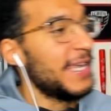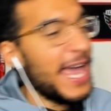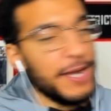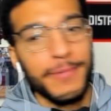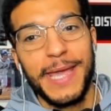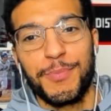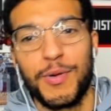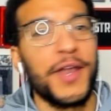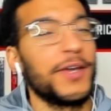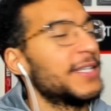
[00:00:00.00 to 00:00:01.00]
The NBA
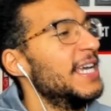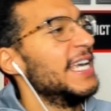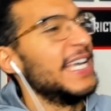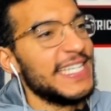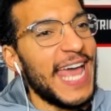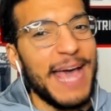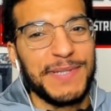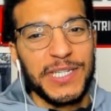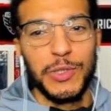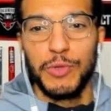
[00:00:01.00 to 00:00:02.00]
product is
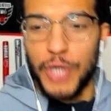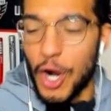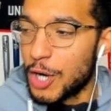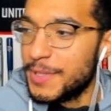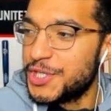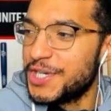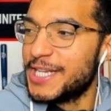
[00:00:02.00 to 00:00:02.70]
absolute garbage.